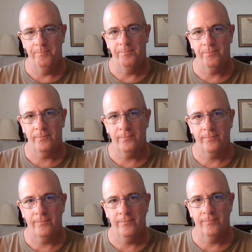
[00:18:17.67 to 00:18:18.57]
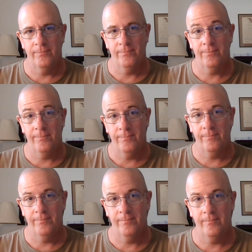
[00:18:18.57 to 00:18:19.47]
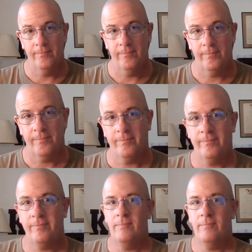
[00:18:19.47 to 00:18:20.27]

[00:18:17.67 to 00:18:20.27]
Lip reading: (no one is talking)